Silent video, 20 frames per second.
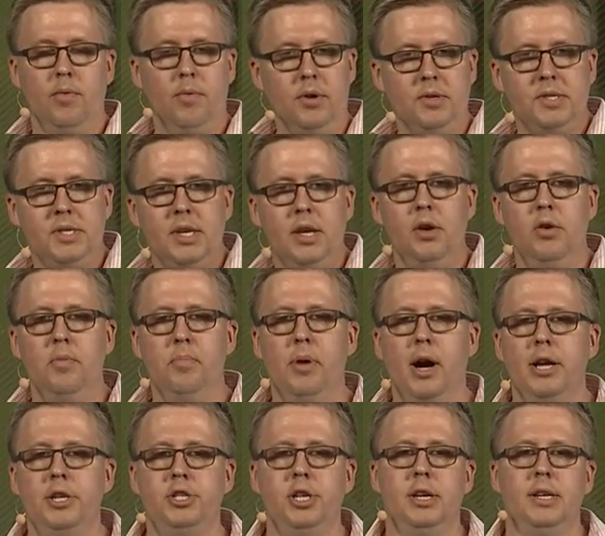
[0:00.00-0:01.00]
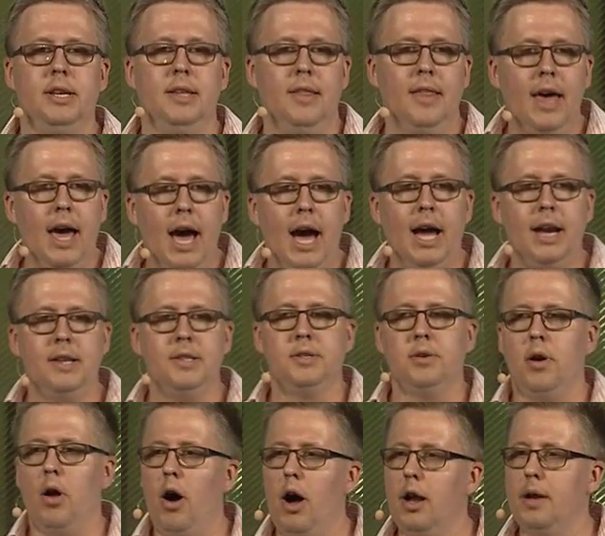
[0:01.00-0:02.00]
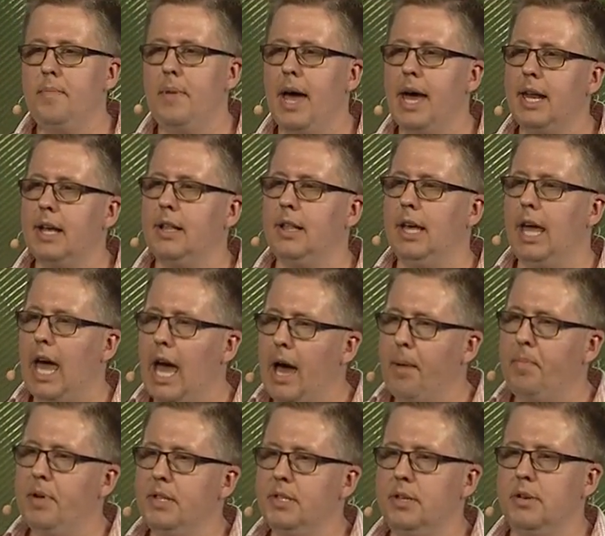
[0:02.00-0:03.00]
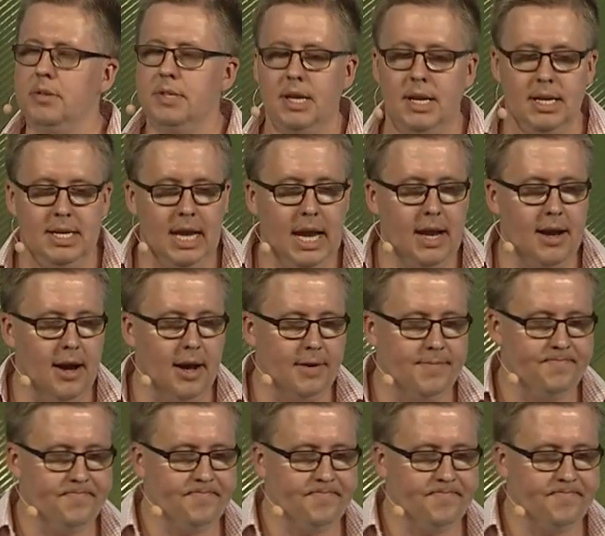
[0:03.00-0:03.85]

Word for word: We'll skew budget to that. And so it automatically happens using data.